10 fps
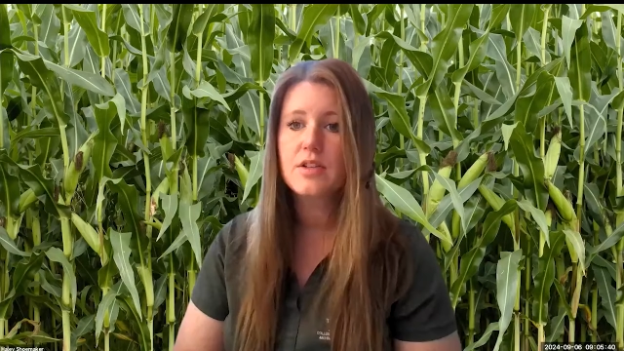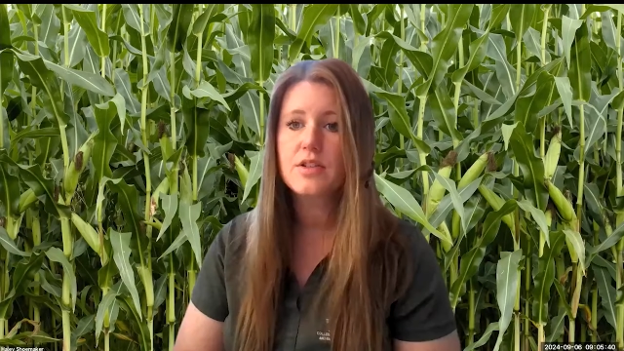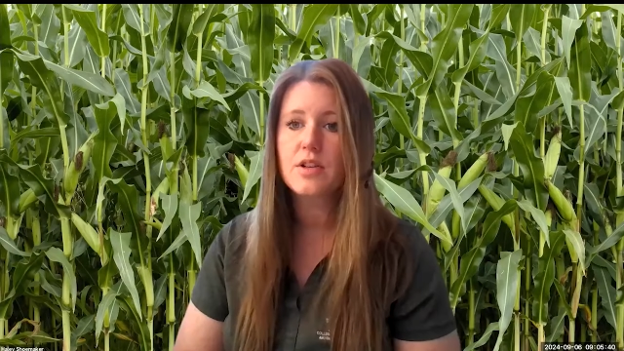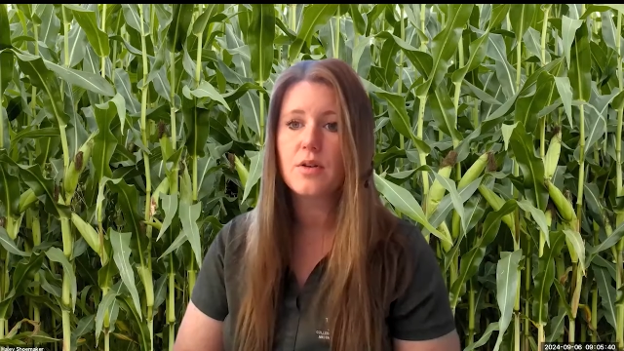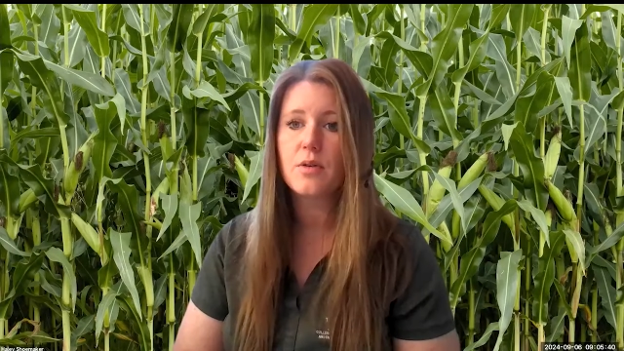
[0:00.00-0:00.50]

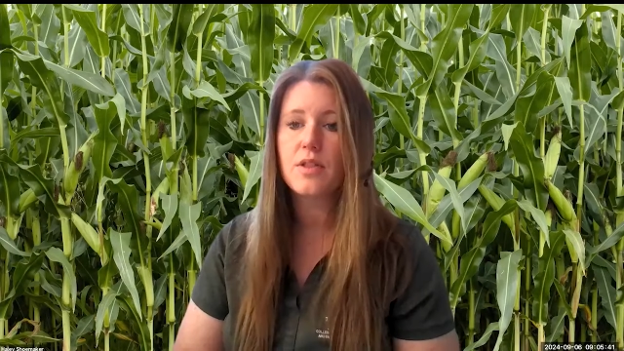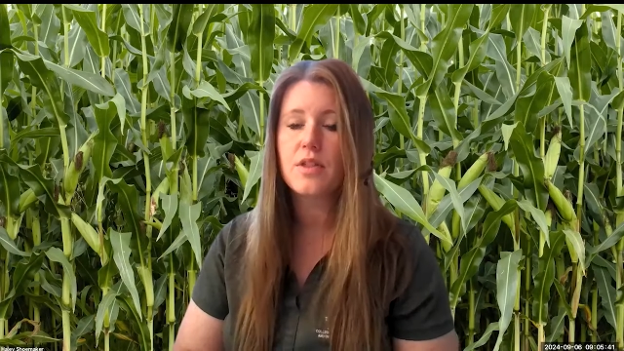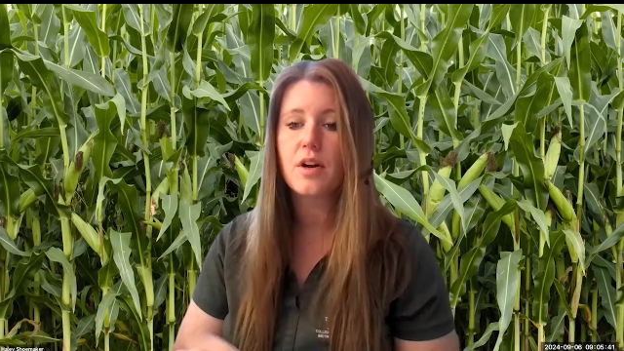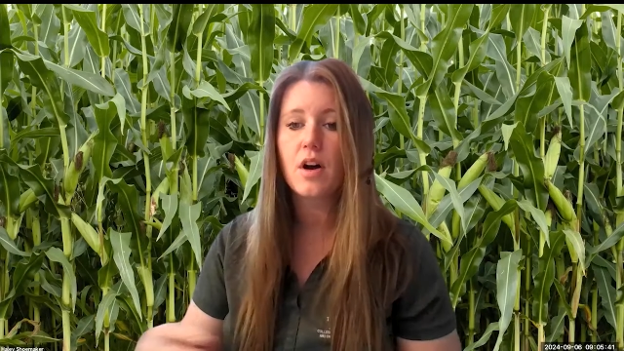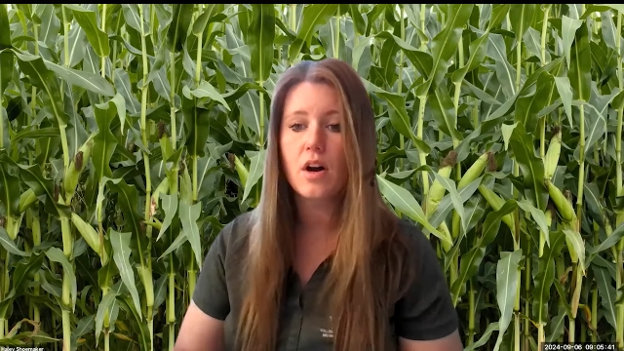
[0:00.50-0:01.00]
So
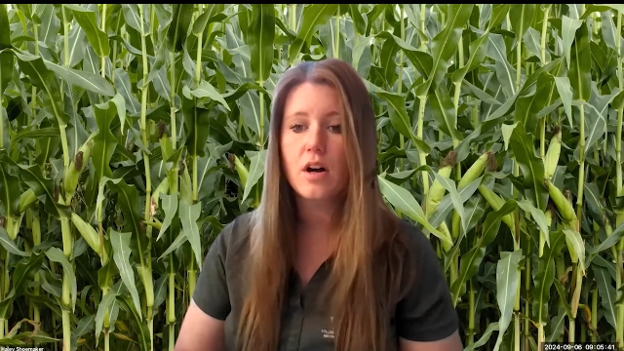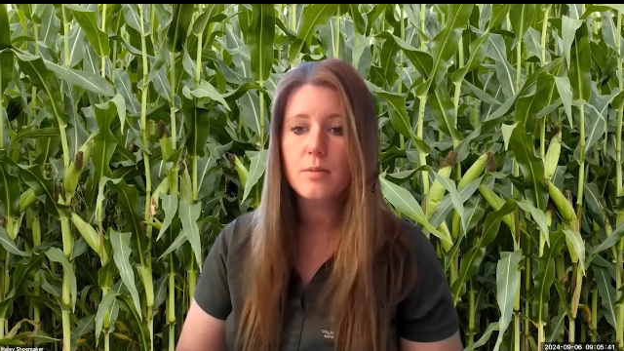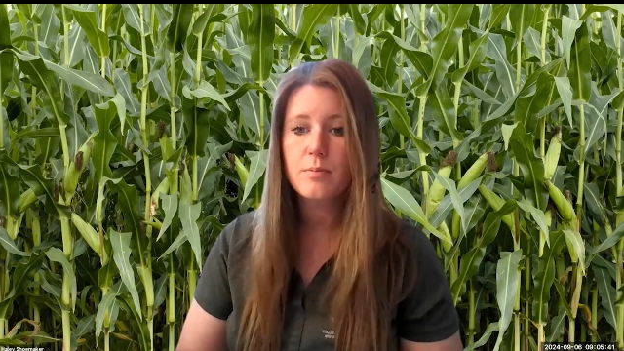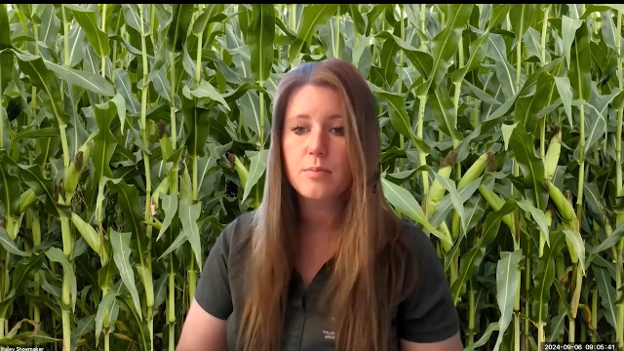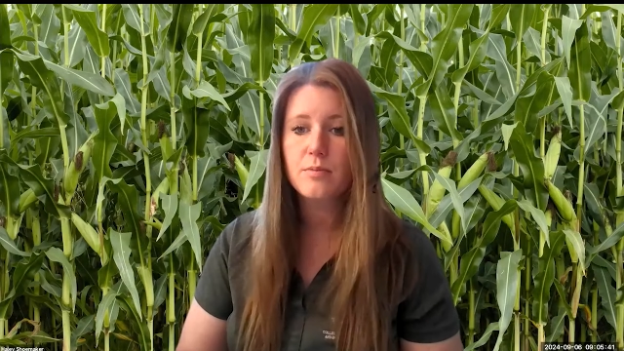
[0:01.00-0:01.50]
there
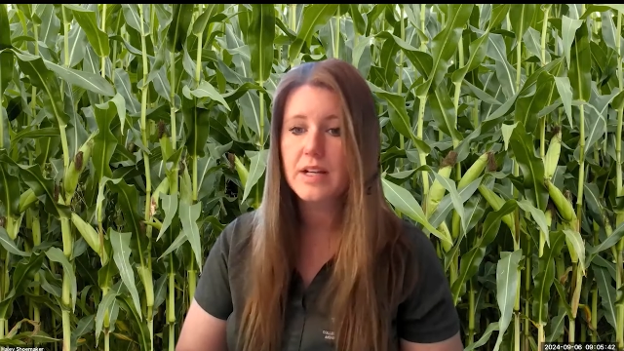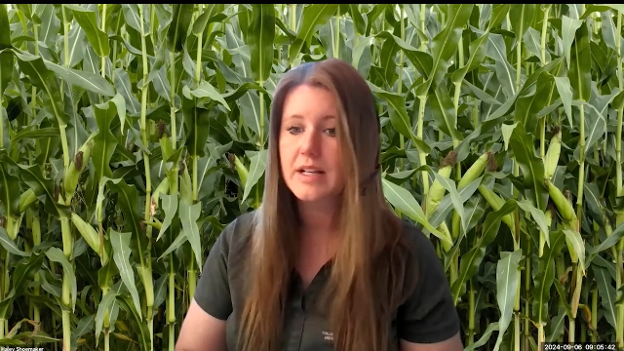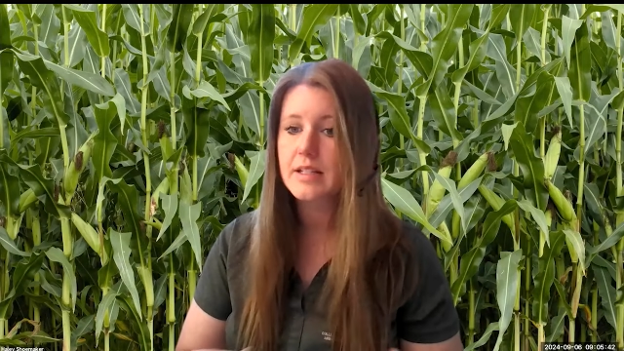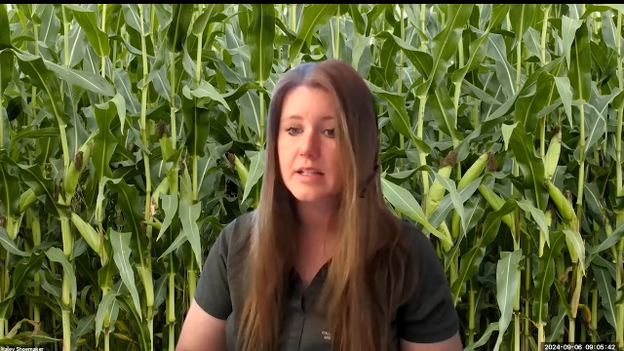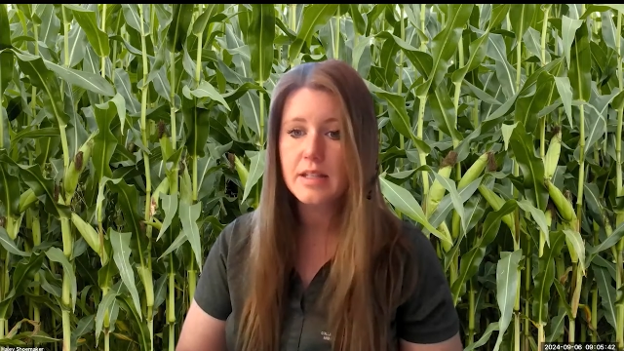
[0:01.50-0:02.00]
are
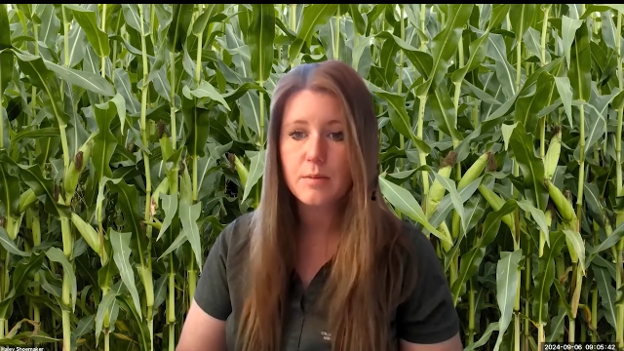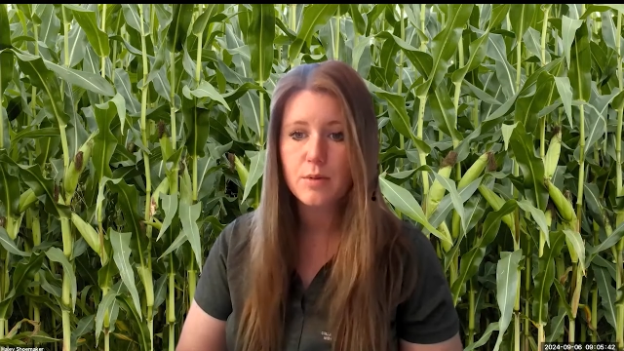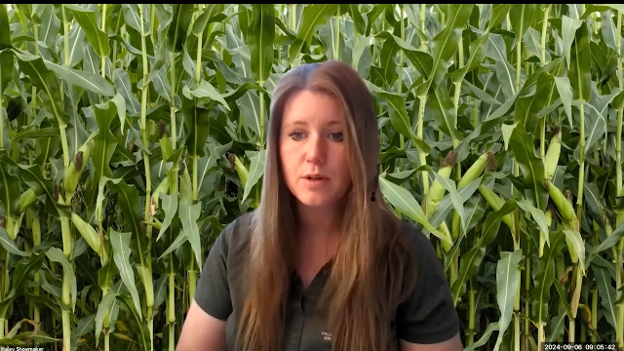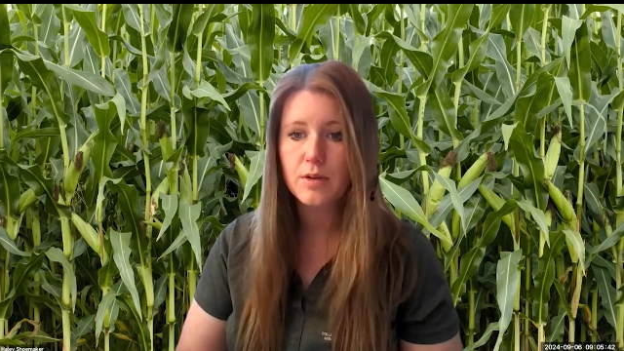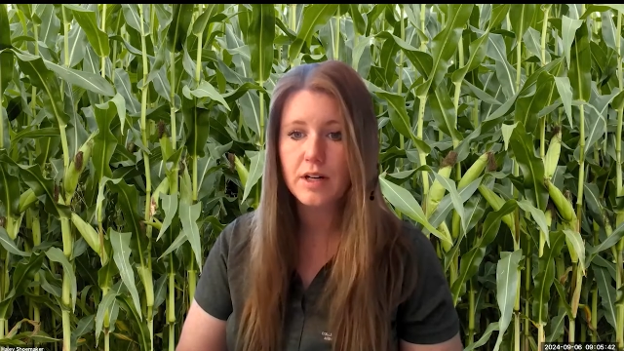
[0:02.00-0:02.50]
existing
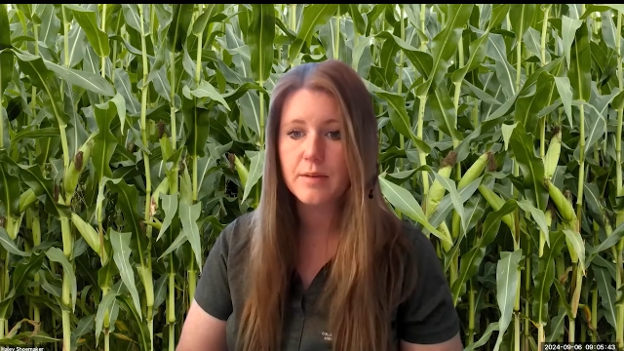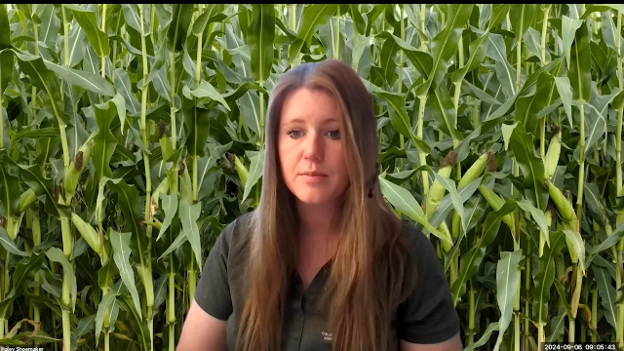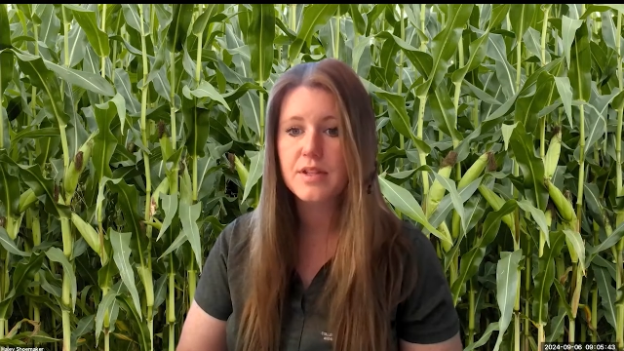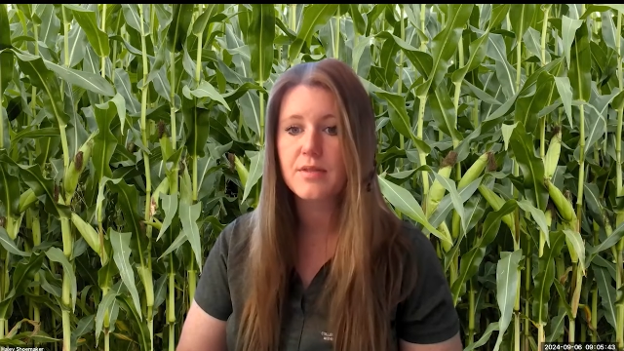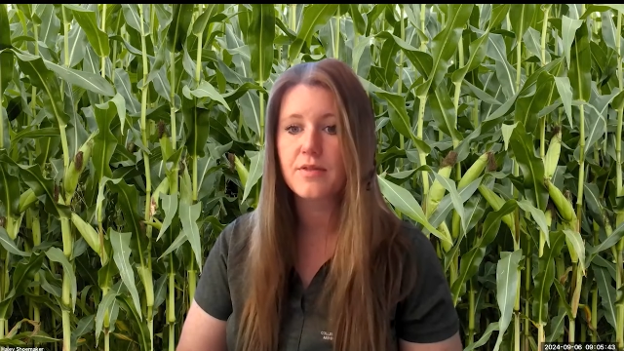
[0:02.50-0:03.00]

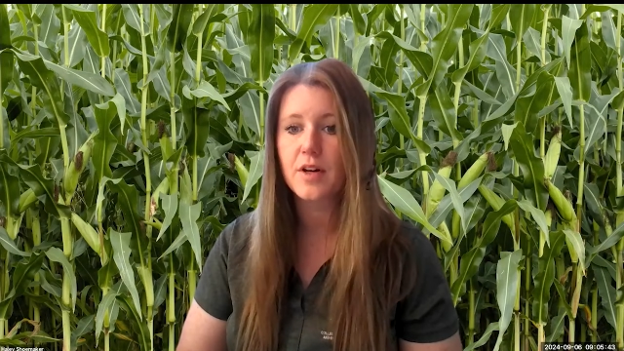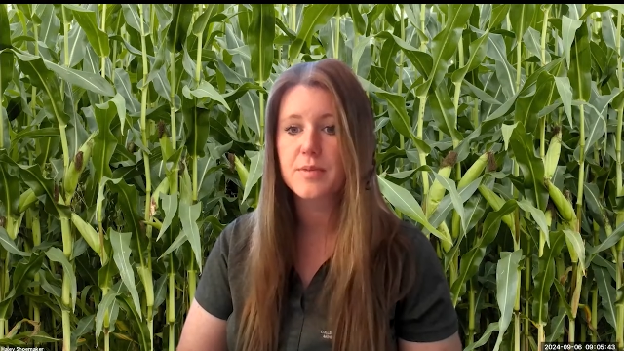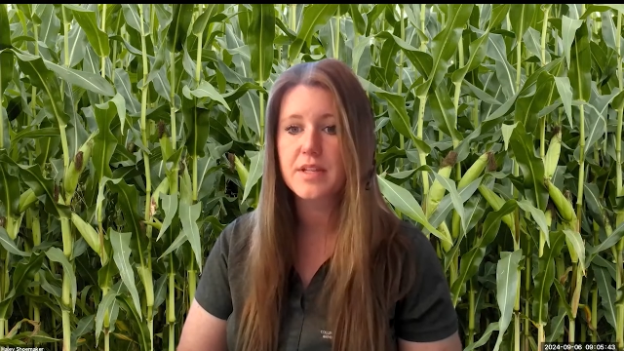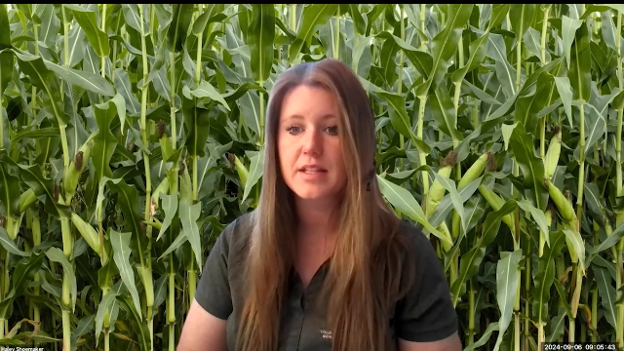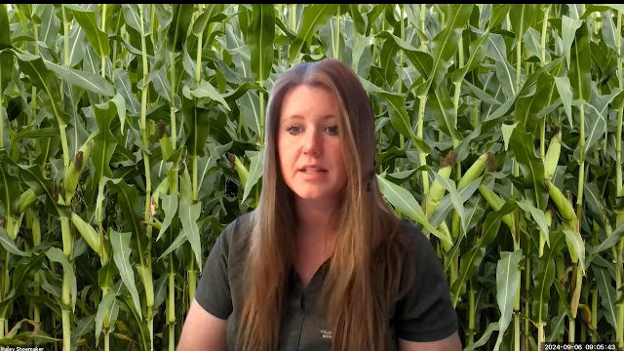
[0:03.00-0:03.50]
programs that
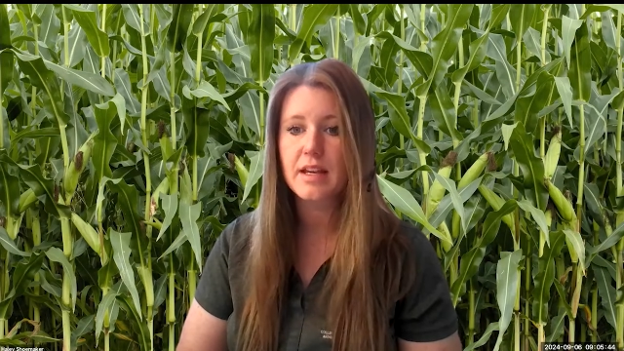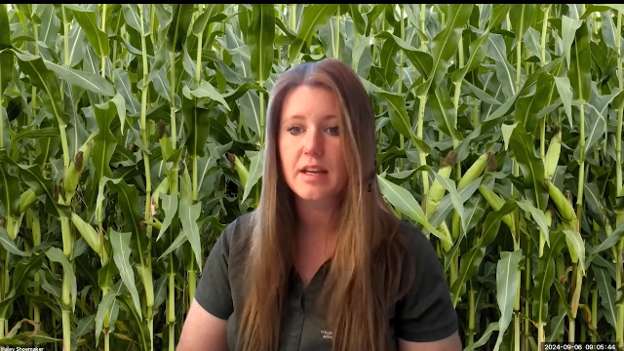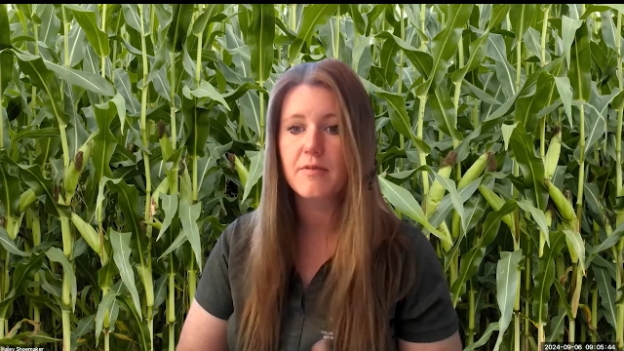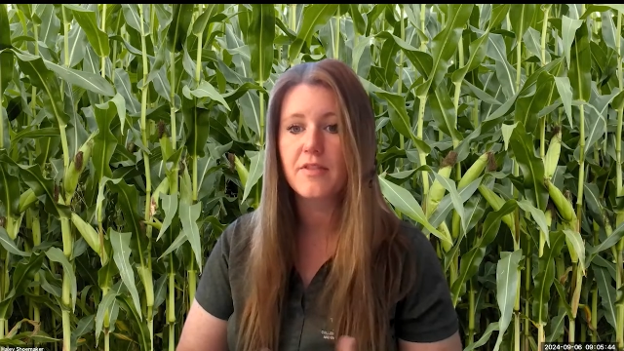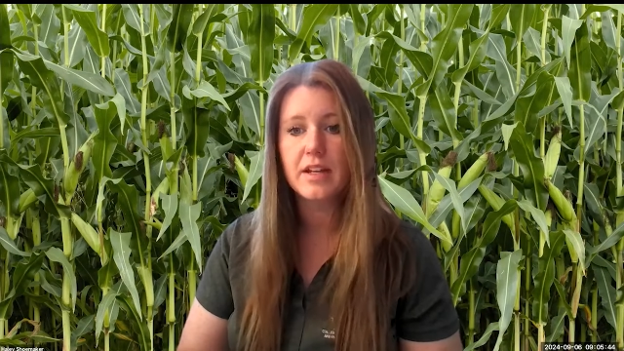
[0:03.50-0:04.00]
farms can take